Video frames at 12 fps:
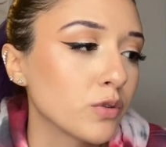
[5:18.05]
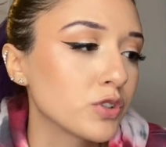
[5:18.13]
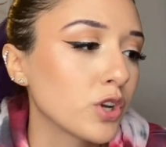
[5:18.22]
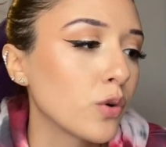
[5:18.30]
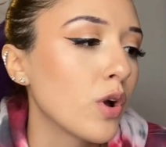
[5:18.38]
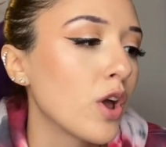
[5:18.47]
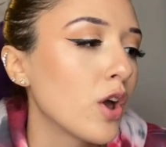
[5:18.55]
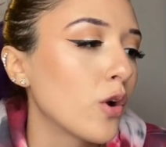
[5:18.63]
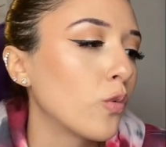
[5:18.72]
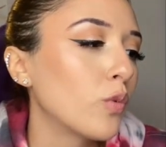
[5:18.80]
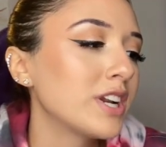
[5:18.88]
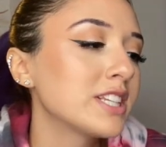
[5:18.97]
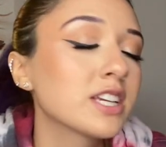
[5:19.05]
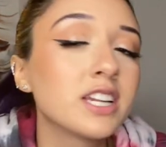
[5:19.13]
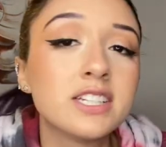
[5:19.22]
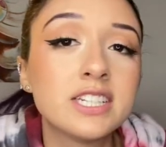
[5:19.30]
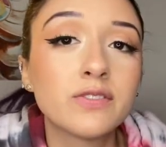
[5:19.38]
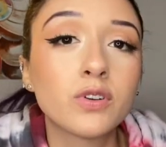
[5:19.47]
So what it's going
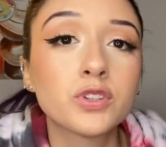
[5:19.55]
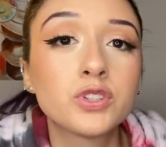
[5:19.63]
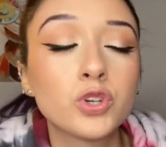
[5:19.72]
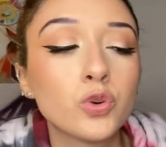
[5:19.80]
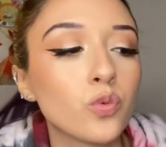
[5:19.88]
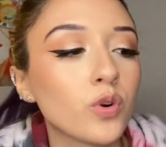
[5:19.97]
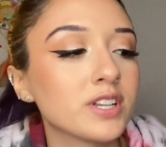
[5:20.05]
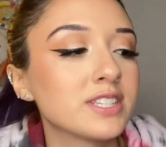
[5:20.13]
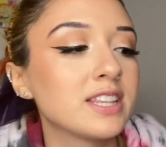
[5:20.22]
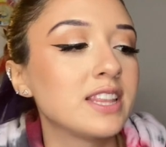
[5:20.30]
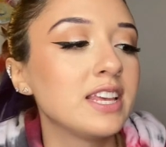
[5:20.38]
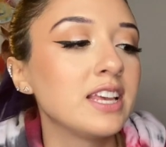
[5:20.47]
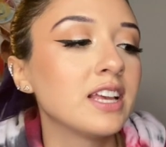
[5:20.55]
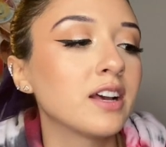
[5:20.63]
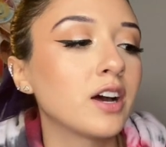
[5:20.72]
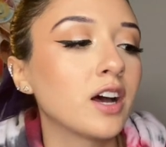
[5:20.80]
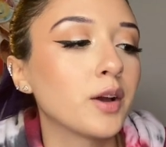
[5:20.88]
to default to was the